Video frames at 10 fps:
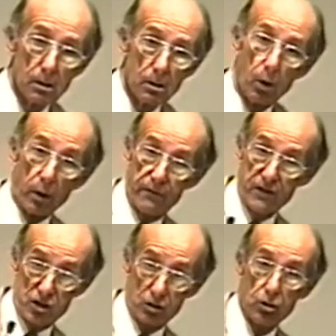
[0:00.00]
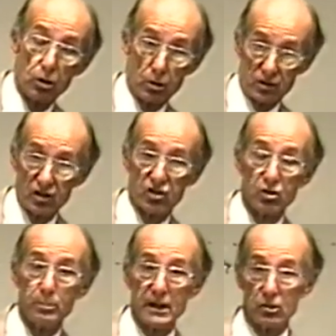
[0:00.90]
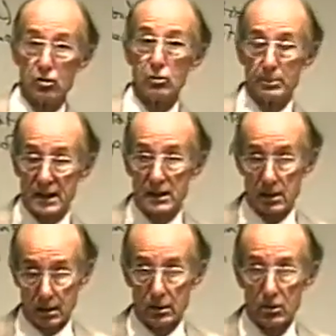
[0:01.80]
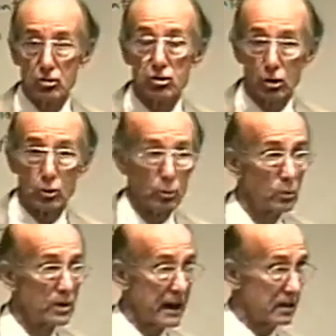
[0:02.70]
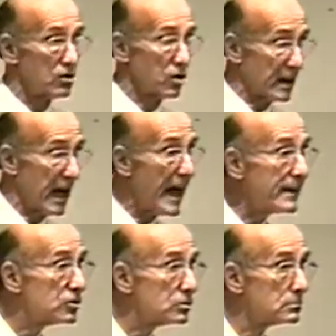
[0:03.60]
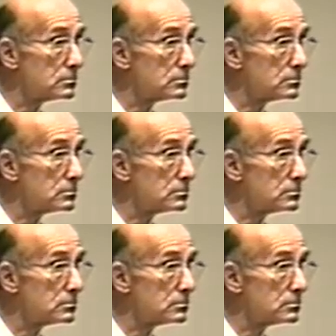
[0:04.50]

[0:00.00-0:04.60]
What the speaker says: Oh, efficient causes do begin to get into the act,